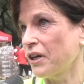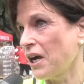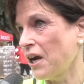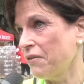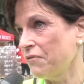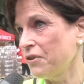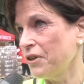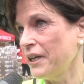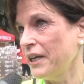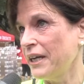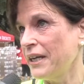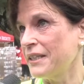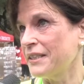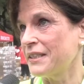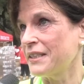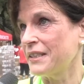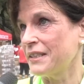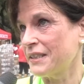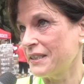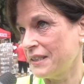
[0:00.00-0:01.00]
recovery as
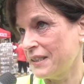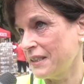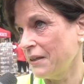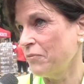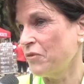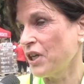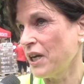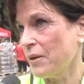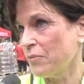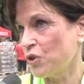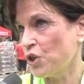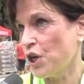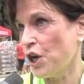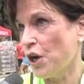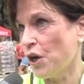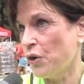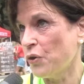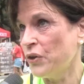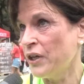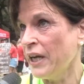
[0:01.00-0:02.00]
it is sometimes
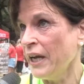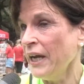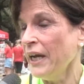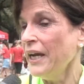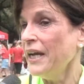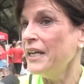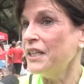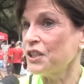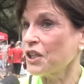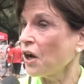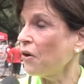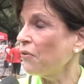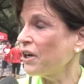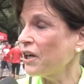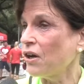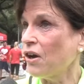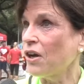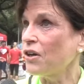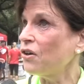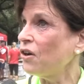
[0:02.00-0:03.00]
known, is
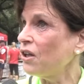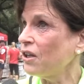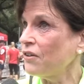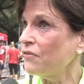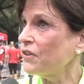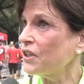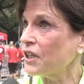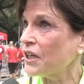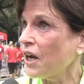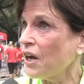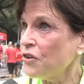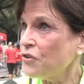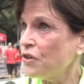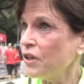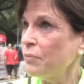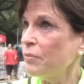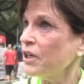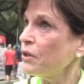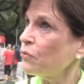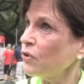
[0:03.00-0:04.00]
going on all over the
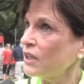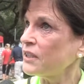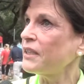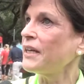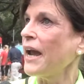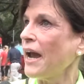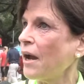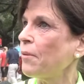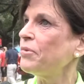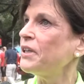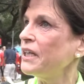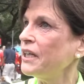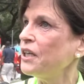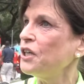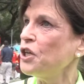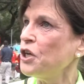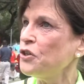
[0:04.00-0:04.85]
country, but it wasn't happening in